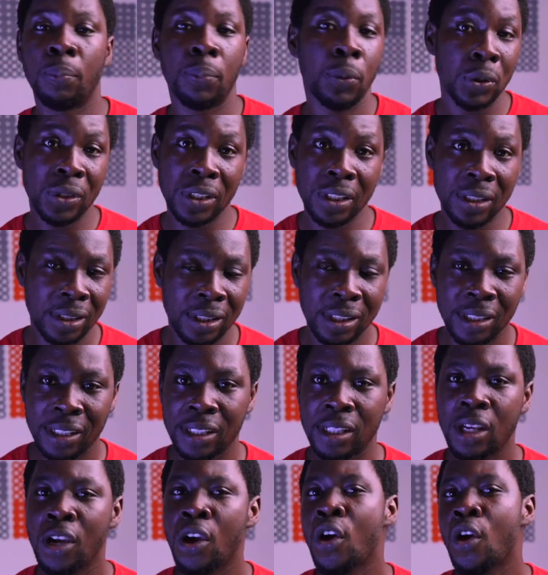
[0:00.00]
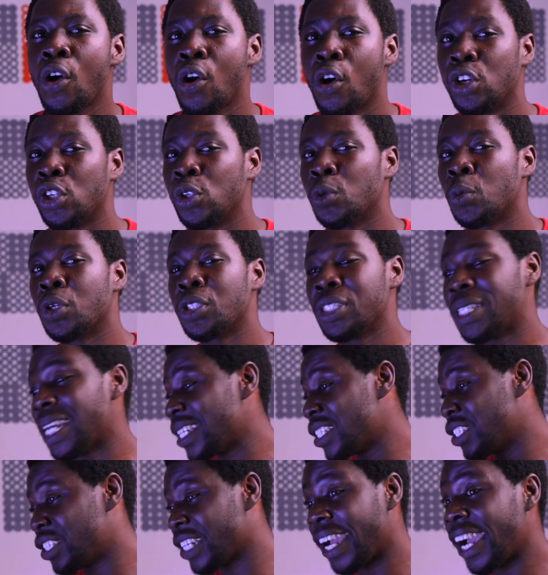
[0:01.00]
processing, or you want
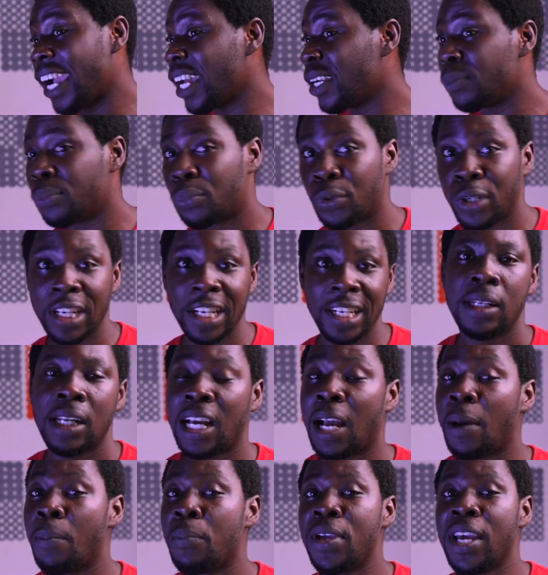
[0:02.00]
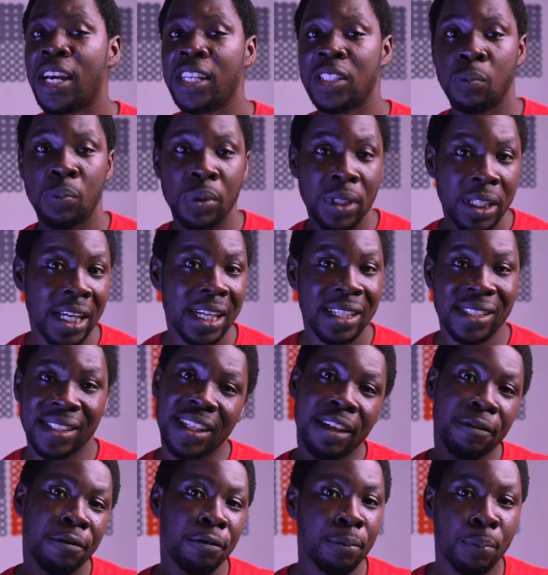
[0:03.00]
that giant broiler that can be as big as
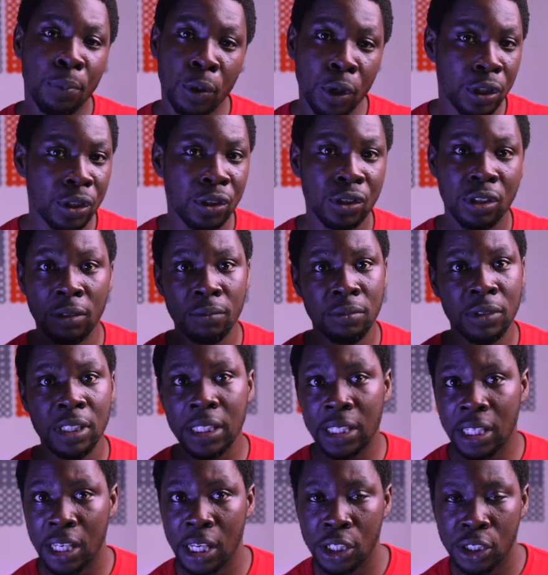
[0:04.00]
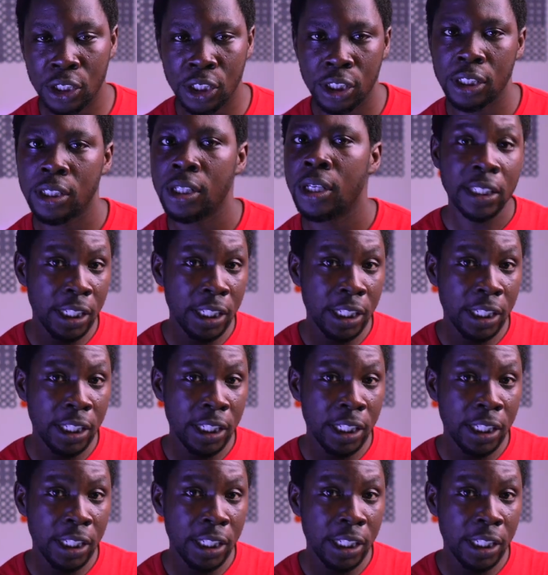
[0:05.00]
7-point-something kg,